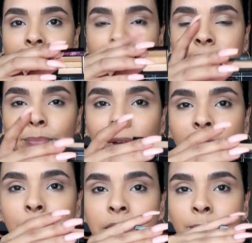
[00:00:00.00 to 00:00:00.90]
I did pick
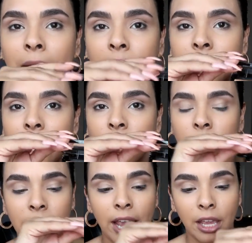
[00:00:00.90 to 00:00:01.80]
up this palette the
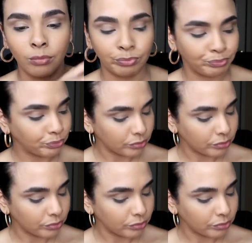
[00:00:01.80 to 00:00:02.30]
other day.